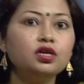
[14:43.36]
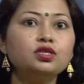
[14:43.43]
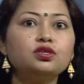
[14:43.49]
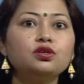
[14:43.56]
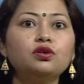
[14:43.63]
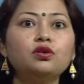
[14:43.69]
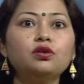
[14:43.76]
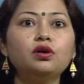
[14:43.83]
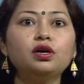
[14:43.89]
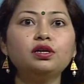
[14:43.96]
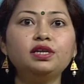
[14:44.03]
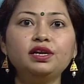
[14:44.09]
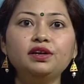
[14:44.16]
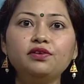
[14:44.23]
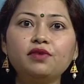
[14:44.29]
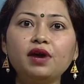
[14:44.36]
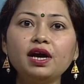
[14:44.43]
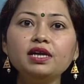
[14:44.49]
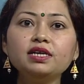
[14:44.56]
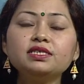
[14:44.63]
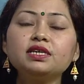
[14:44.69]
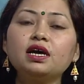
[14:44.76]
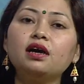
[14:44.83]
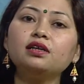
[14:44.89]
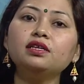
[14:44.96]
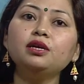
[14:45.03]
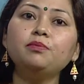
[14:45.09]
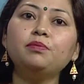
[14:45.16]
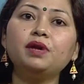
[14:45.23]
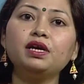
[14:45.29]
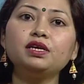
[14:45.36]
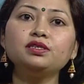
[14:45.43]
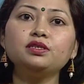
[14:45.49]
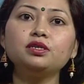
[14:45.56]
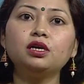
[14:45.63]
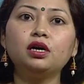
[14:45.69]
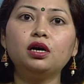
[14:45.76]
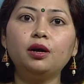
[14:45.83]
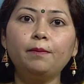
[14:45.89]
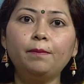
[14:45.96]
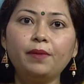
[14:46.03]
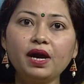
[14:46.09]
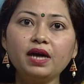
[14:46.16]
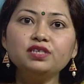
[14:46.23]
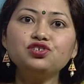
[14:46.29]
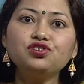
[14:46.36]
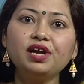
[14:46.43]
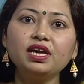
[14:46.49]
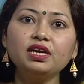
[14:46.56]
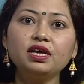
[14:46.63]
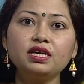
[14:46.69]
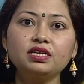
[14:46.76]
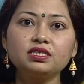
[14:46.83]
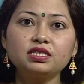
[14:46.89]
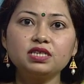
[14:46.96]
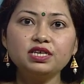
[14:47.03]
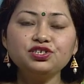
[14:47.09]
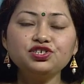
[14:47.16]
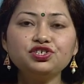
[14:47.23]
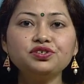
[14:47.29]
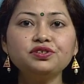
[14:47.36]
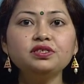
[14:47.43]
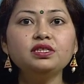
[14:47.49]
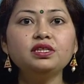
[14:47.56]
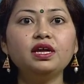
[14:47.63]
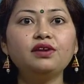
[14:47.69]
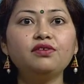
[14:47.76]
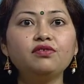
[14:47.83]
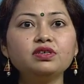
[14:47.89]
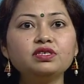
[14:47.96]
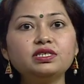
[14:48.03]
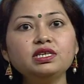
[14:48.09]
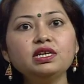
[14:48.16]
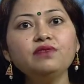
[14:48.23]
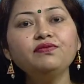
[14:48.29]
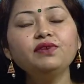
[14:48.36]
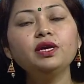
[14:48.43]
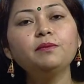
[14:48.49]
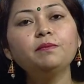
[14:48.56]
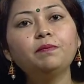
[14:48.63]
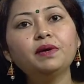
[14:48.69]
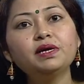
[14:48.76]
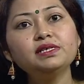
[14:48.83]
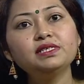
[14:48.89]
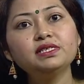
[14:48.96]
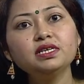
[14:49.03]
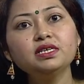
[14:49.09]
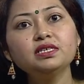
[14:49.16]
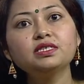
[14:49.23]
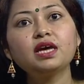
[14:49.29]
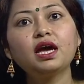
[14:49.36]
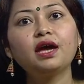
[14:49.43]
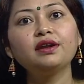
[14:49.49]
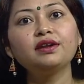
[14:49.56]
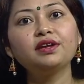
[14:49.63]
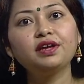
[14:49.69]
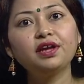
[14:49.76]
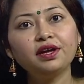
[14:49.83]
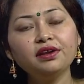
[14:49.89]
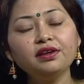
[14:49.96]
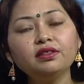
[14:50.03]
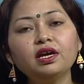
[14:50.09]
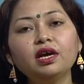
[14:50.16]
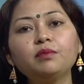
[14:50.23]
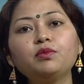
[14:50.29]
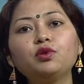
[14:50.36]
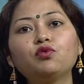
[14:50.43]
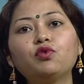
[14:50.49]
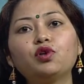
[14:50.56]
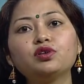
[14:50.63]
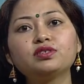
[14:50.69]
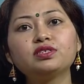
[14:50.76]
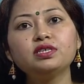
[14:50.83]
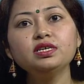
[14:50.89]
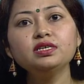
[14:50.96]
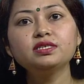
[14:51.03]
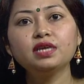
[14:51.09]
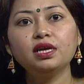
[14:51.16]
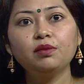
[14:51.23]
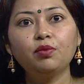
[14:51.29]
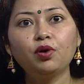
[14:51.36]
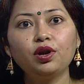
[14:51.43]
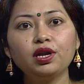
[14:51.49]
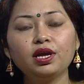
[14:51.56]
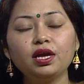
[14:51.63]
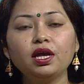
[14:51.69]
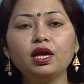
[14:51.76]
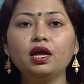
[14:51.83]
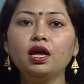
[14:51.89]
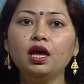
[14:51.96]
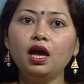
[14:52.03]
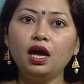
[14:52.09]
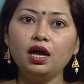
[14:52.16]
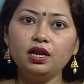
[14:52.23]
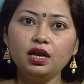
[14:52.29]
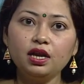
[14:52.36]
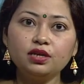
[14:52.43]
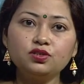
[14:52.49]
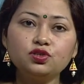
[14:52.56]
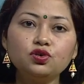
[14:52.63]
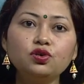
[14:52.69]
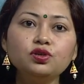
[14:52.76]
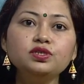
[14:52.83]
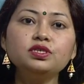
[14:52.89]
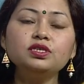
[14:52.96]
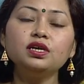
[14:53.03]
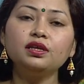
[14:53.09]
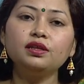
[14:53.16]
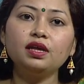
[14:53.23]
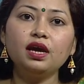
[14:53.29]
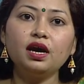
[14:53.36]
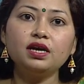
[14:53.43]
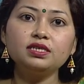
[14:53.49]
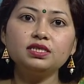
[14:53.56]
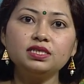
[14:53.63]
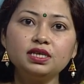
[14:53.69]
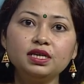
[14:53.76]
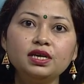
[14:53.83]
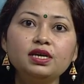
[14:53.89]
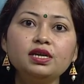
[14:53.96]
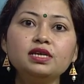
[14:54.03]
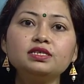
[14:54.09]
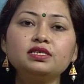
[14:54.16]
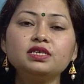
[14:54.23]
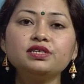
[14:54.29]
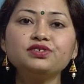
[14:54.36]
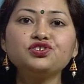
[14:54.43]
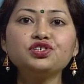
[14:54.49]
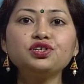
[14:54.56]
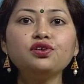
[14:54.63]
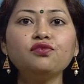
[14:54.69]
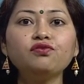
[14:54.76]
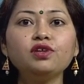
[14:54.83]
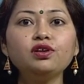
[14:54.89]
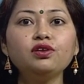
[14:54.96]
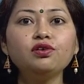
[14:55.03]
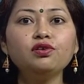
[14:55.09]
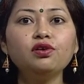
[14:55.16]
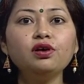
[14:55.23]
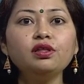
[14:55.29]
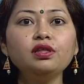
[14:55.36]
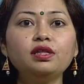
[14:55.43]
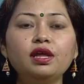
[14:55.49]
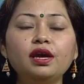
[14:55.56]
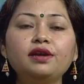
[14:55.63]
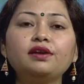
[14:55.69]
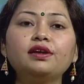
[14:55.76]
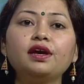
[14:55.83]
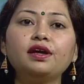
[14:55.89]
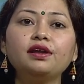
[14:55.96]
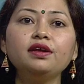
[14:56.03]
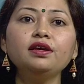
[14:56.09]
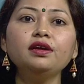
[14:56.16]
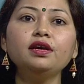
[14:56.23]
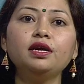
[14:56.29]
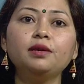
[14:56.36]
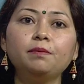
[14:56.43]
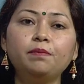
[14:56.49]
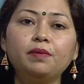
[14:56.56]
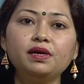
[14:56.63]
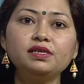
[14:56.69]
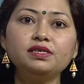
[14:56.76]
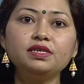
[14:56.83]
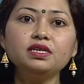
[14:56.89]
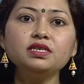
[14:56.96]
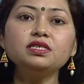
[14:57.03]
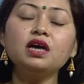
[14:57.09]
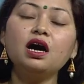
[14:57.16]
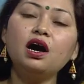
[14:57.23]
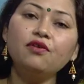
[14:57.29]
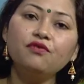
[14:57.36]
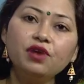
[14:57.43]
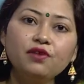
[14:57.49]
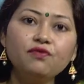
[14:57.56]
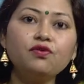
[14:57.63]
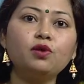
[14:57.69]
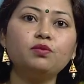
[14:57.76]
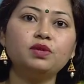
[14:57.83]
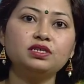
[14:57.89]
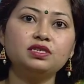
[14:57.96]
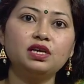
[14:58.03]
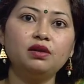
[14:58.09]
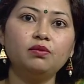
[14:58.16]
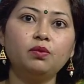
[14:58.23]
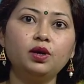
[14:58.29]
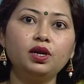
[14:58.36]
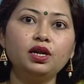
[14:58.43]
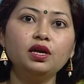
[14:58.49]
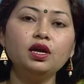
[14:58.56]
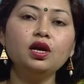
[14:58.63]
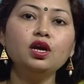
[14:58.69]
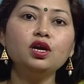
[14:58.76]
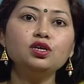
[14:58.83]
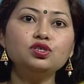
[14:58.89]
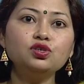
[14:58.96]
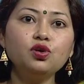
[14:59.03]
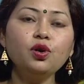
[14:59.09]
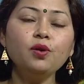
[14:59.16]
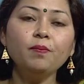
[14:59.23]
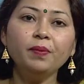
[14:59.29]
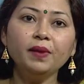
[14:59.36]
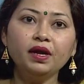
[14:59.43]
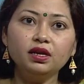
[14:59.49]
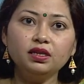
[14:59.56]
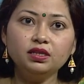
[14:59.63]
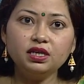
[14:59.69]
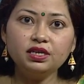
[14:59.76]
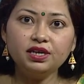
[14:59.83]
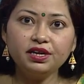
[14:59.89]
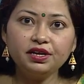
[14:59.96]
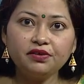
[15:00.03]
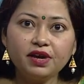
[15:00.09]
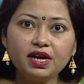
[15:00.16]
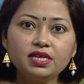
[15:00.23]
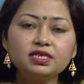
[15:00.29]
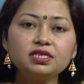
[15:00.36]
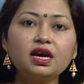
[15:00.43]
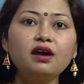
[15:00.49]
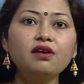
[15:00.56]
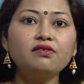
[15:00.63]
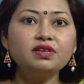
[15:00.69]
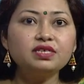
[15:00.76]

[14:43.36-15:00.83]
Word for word: So, dendrites are the uh, branch, like extension that receive impulses and carry them towards the cell body. And axons, they are single extension of the neuron that carry impulses away from the cell body. So, the dendrites are